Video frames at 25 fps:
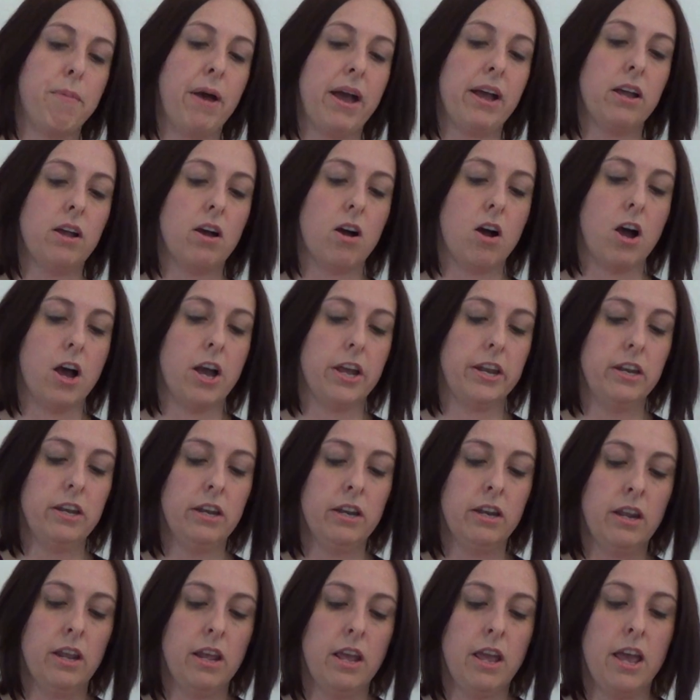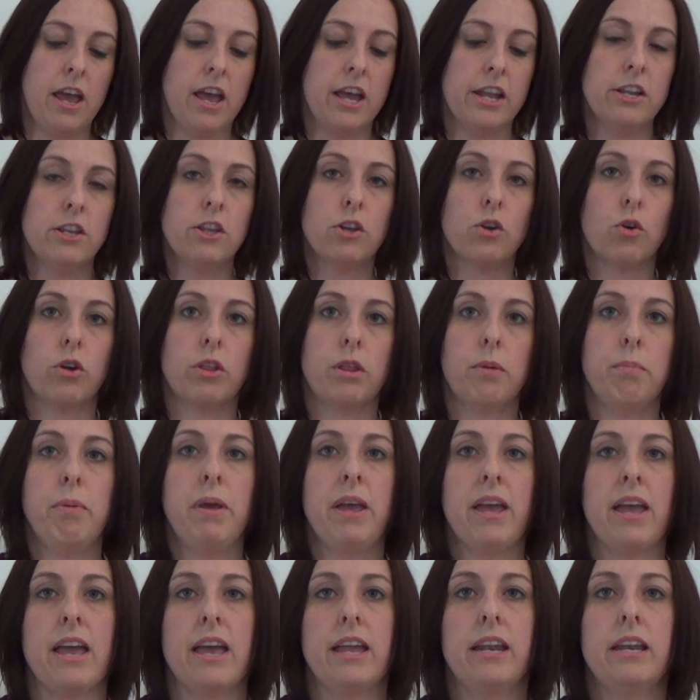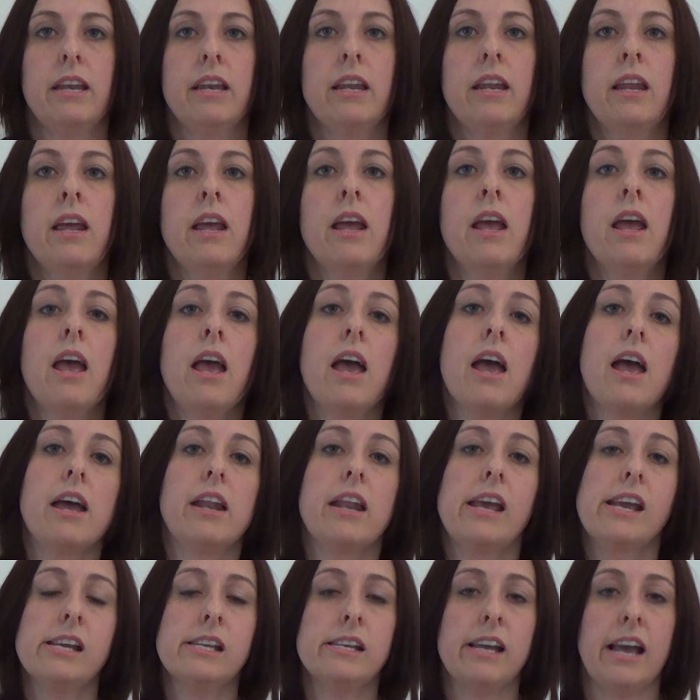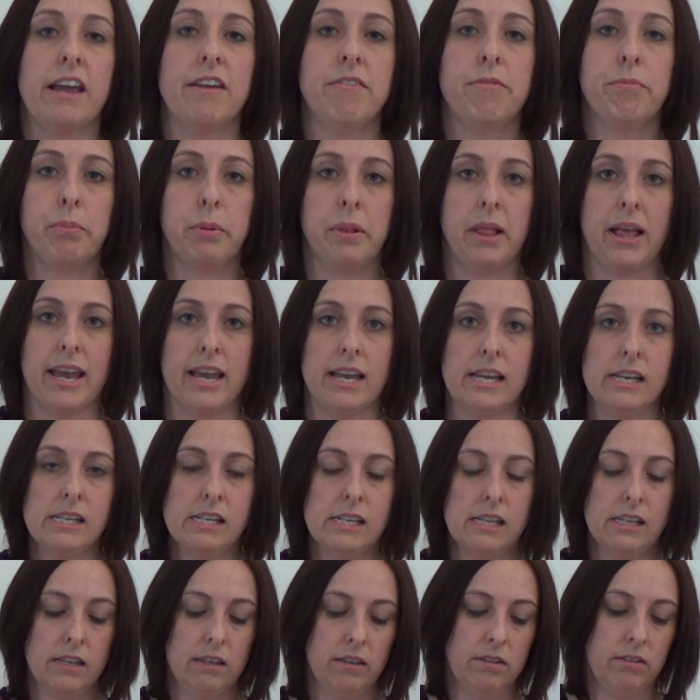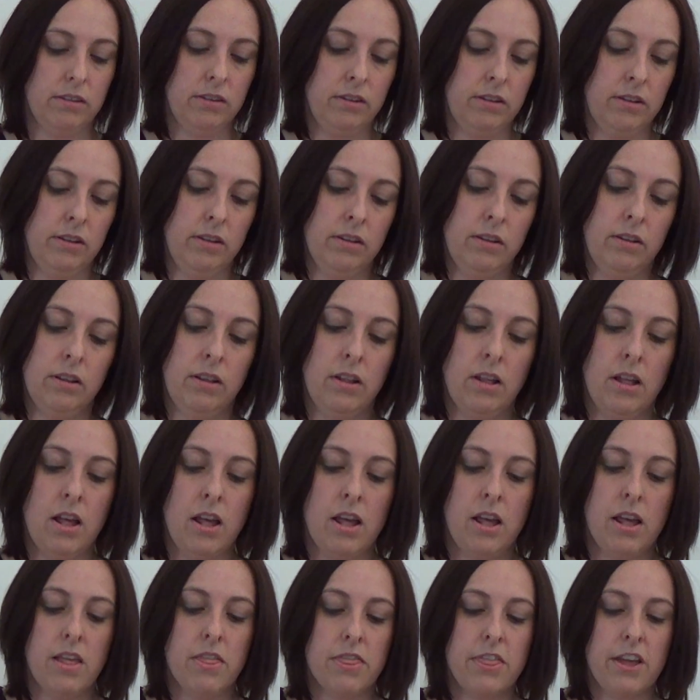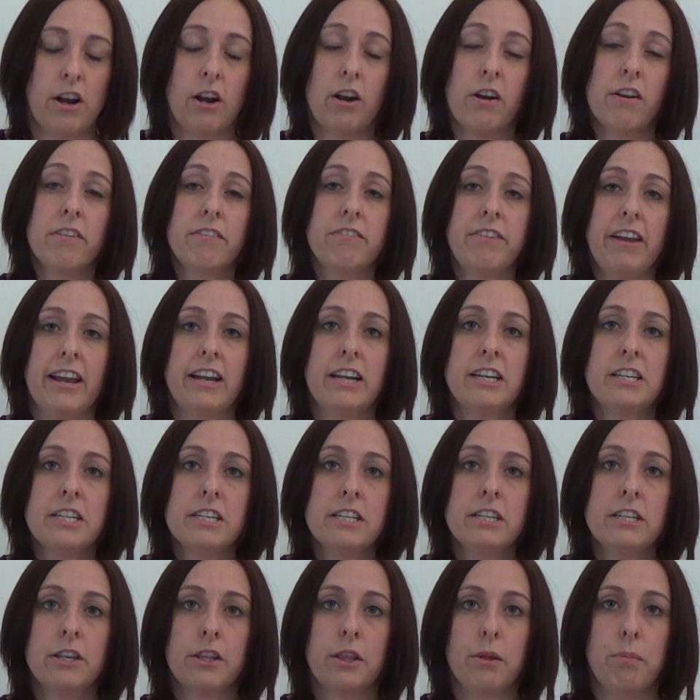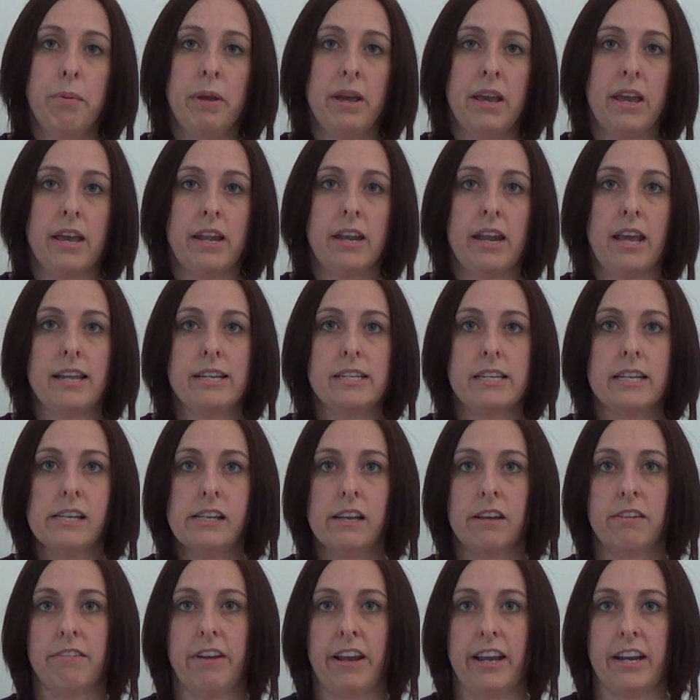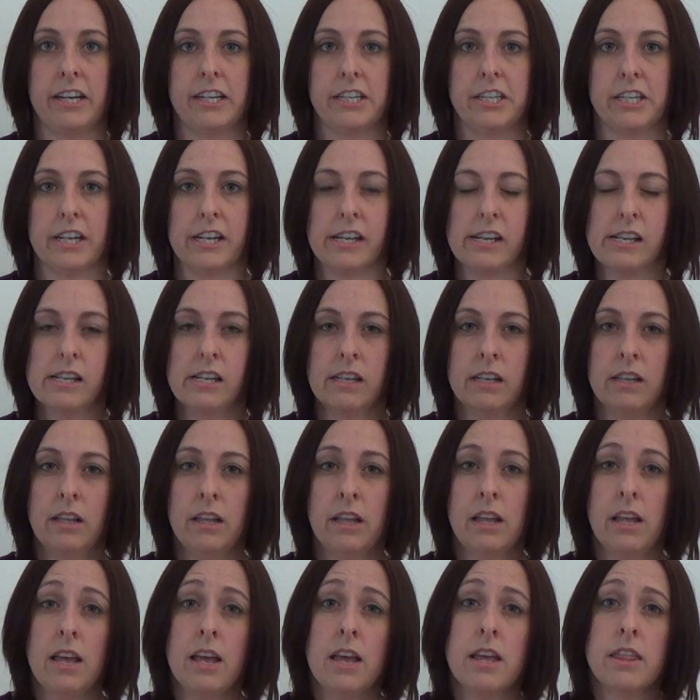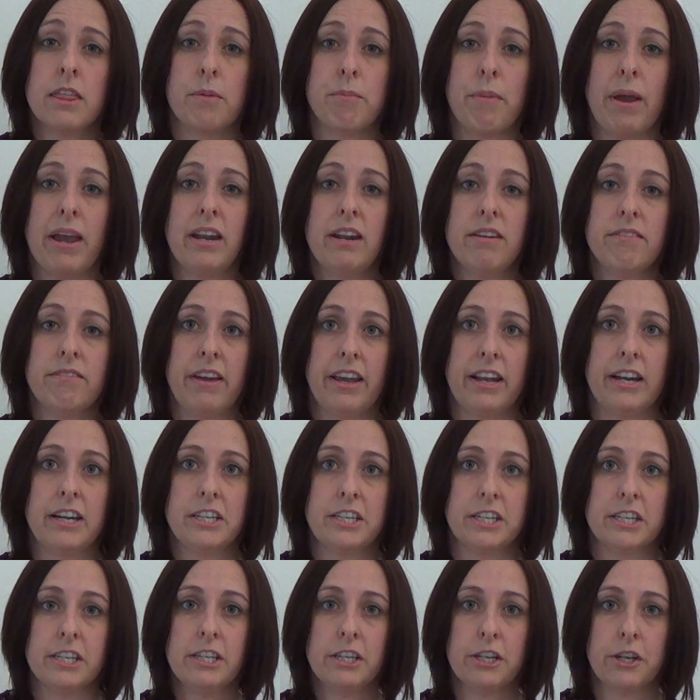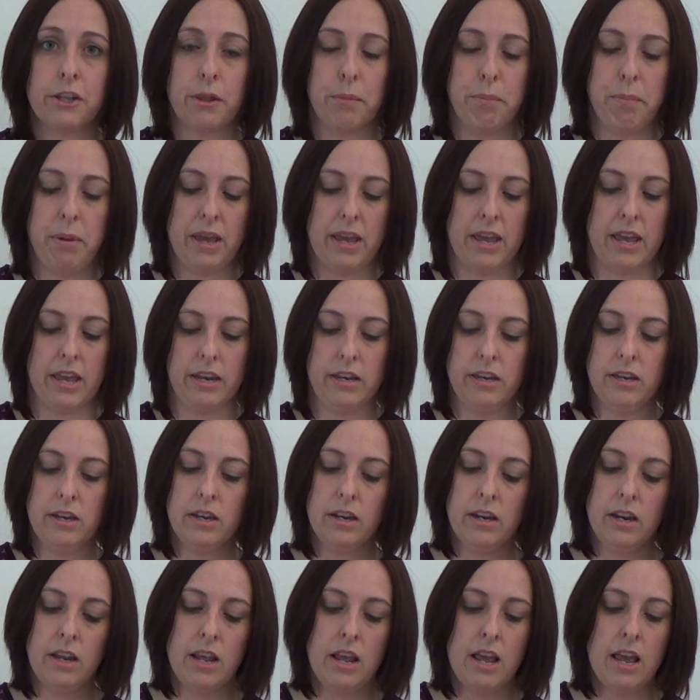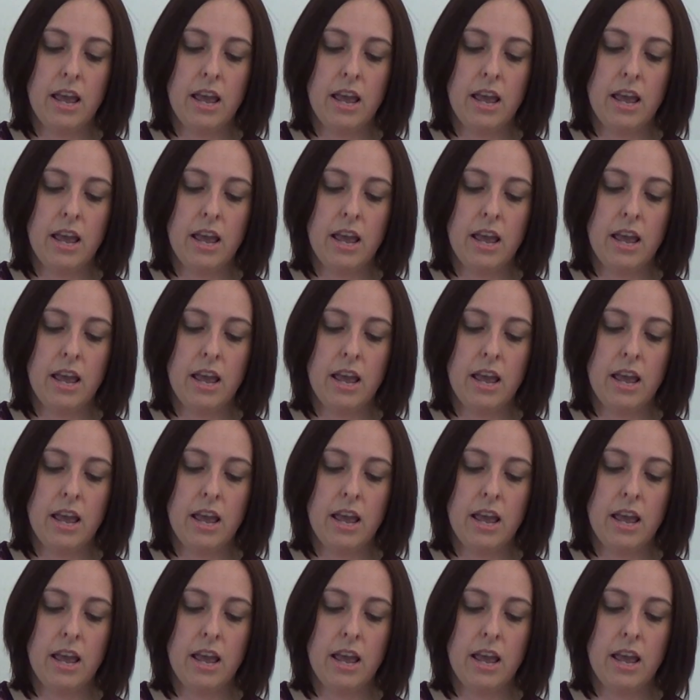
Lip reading: back on and store the pen in a safe place. There are advantages to the pen and disadvantages. The main advantages to the pen